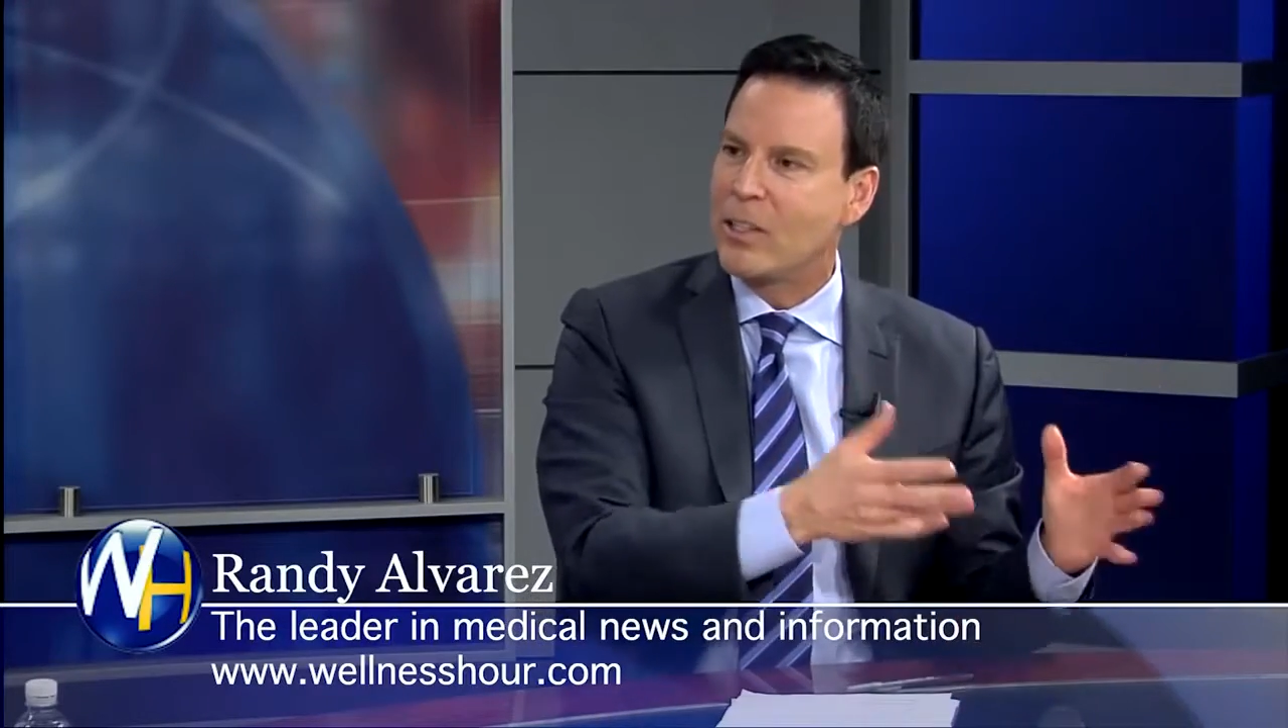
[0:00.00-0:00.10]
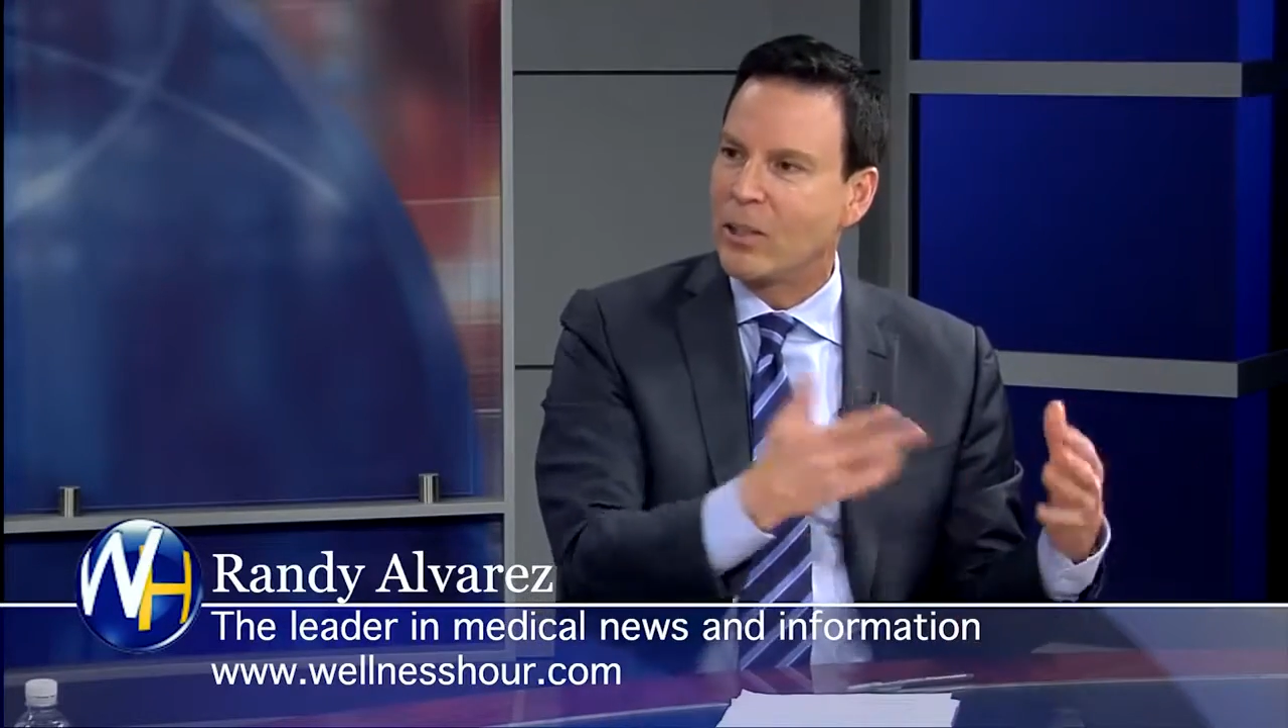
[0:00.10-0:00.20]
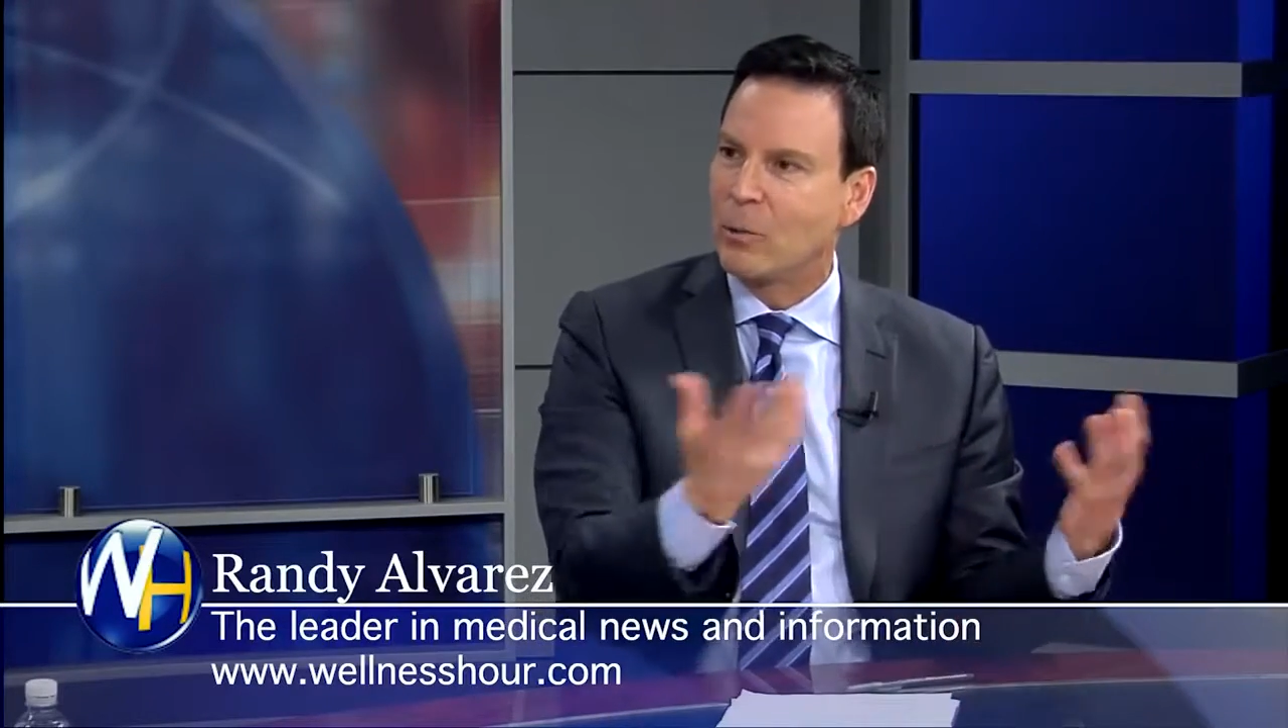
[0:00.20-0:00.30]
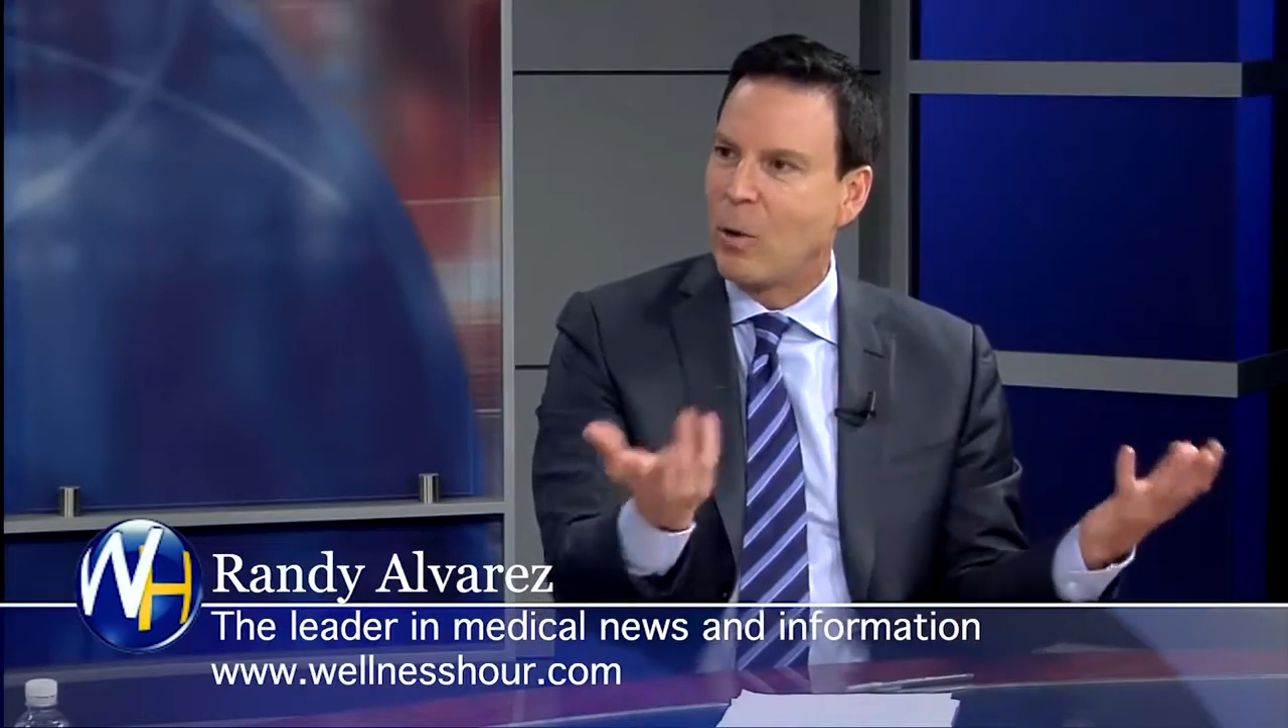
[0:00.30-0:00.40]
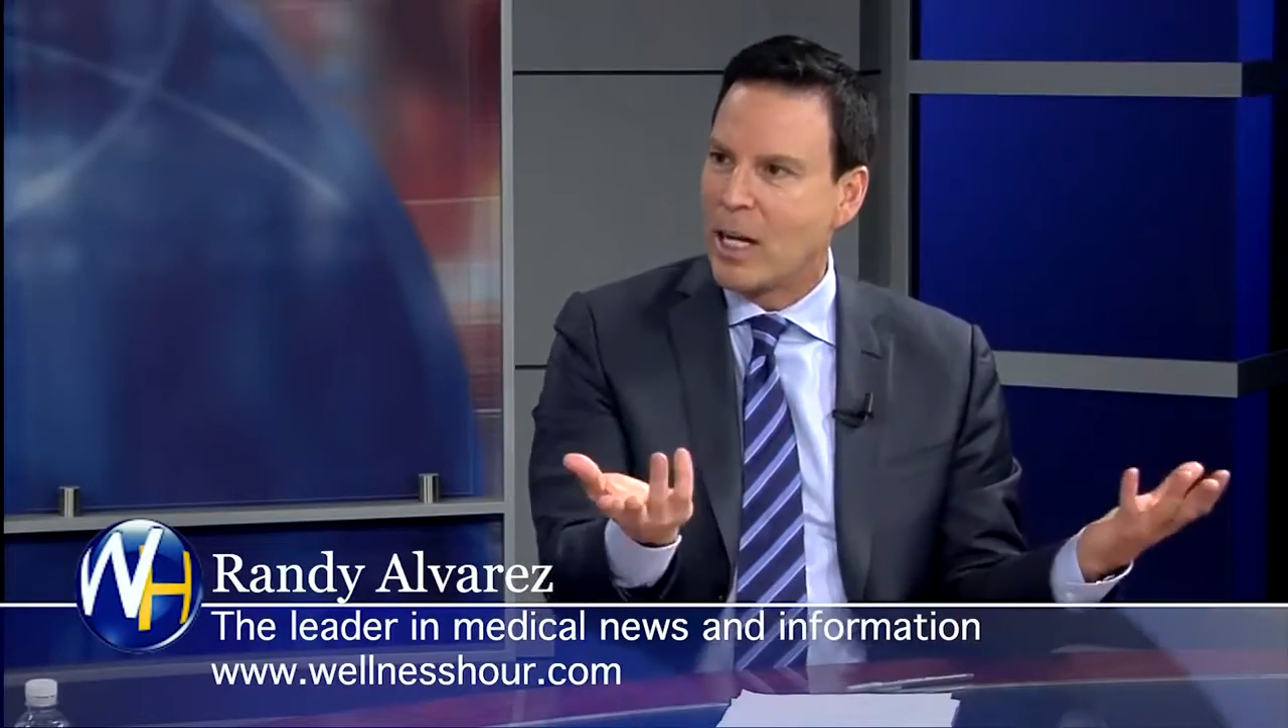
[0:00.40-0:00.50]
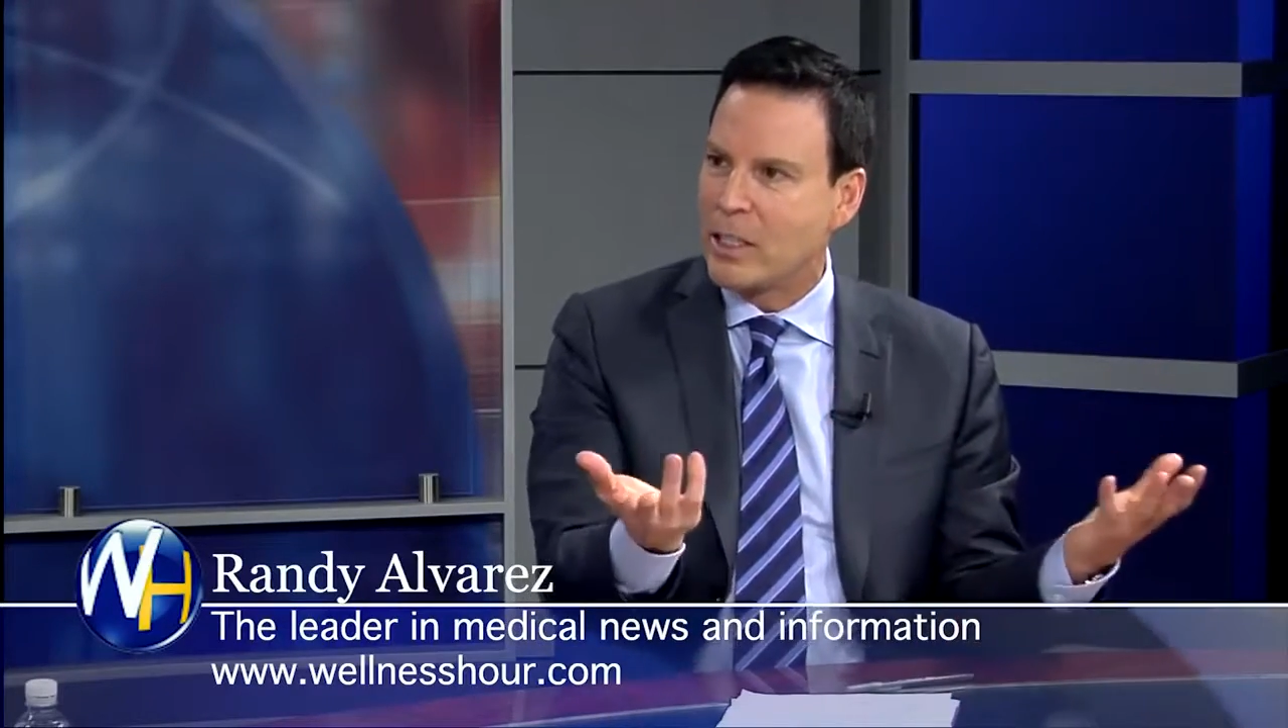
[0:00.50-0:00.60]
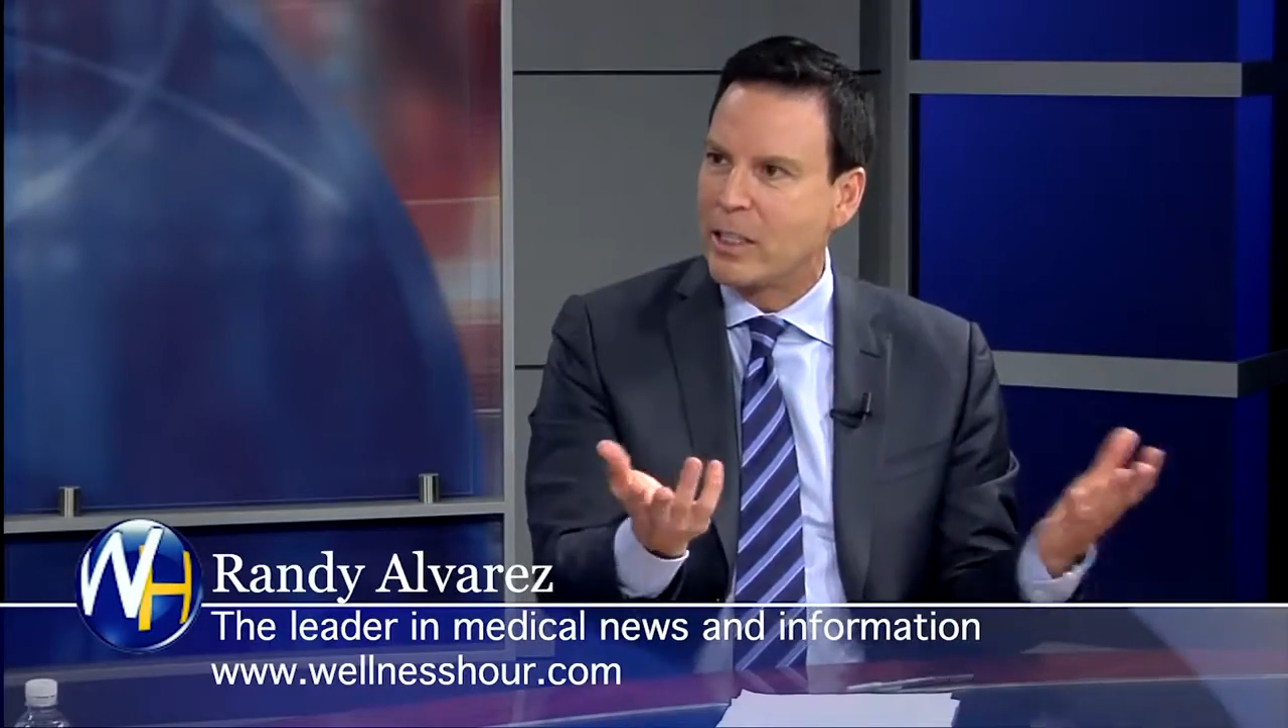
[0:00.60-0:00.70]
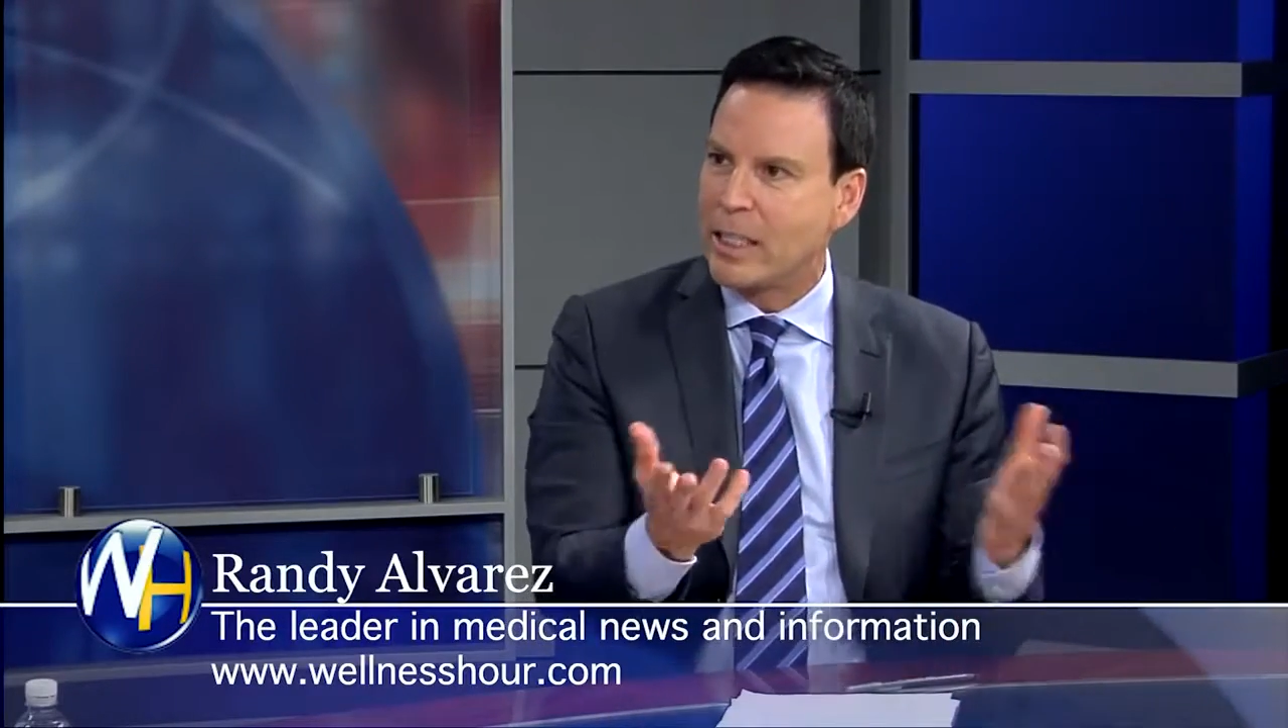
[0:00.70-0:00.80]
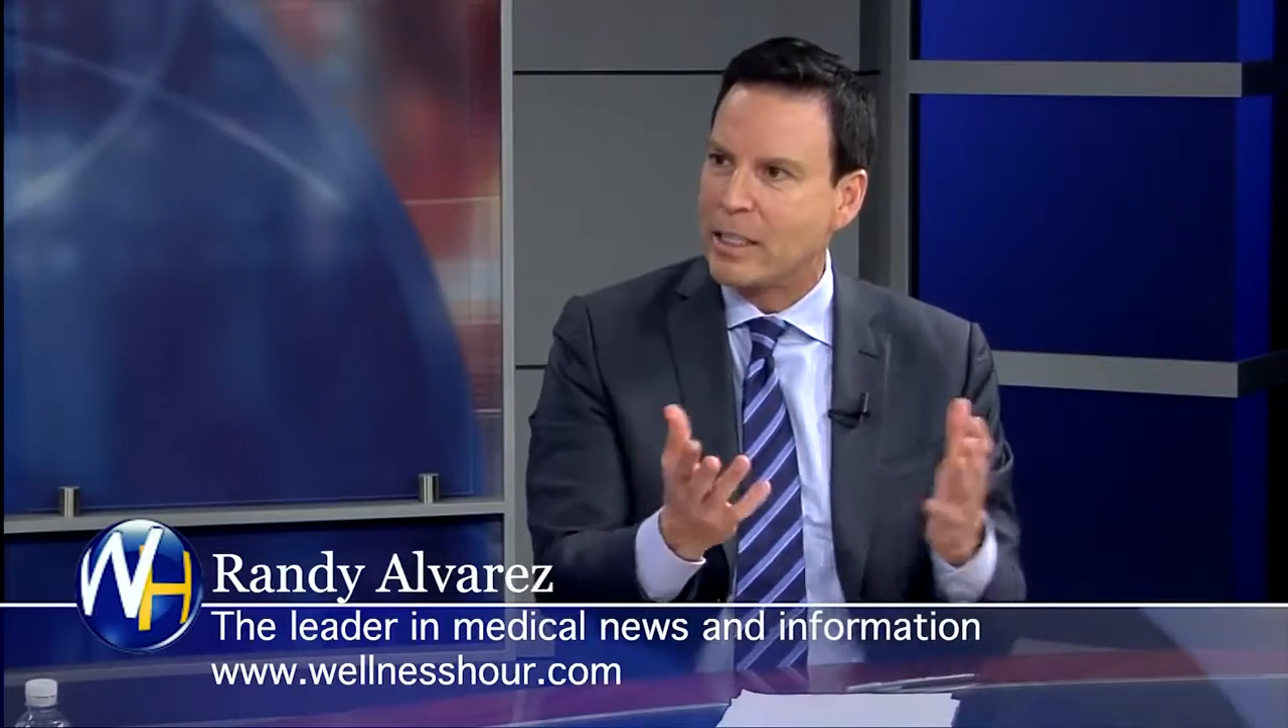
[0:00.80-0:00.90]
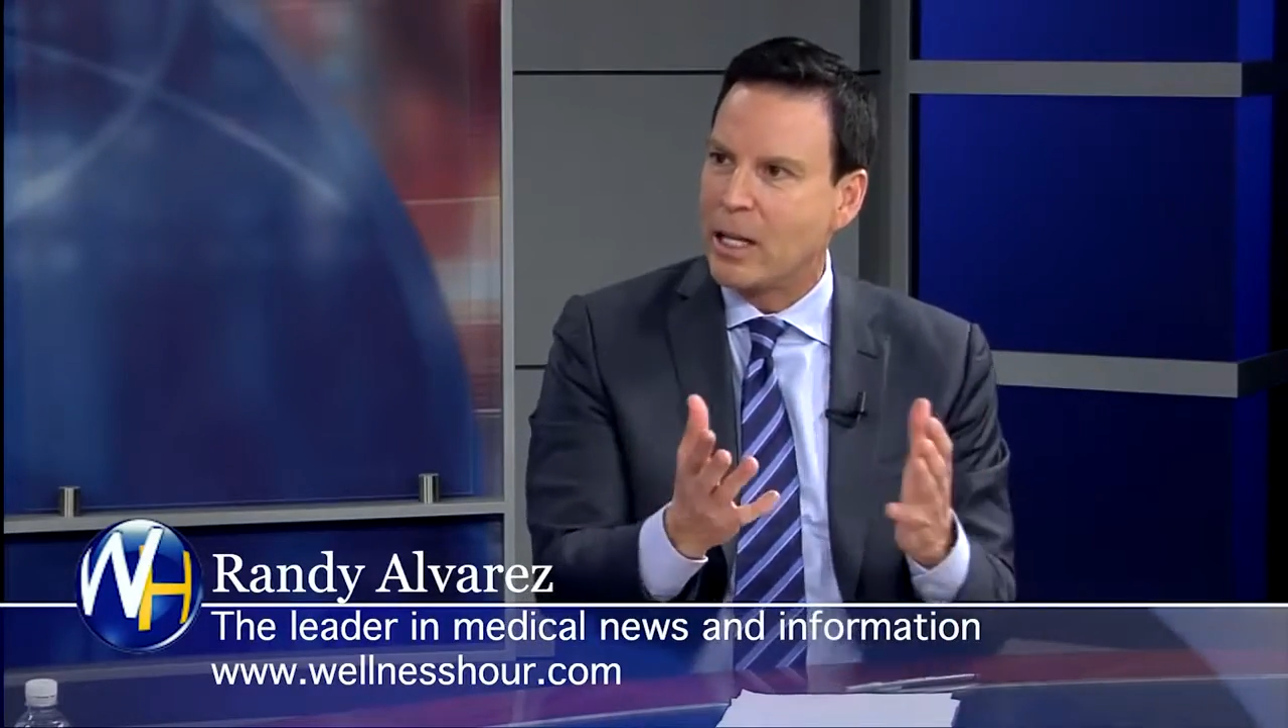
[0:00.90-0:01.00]
that are watching
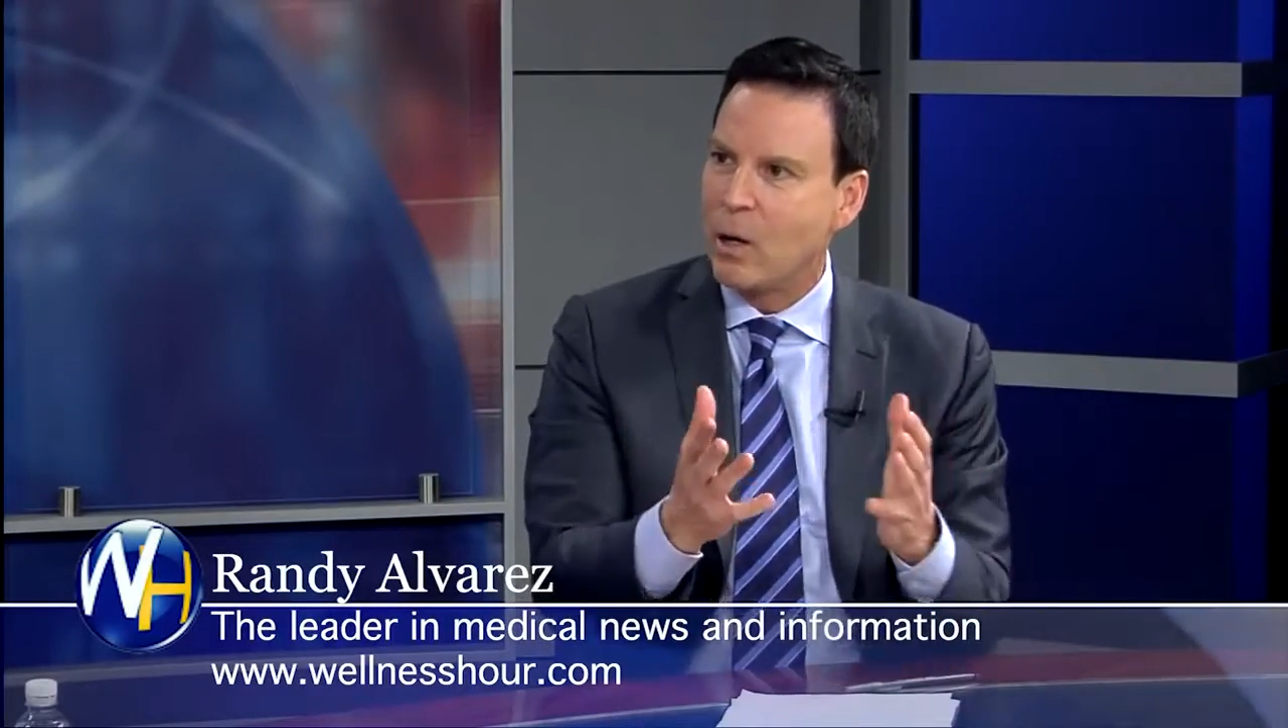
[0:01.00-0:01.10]
this,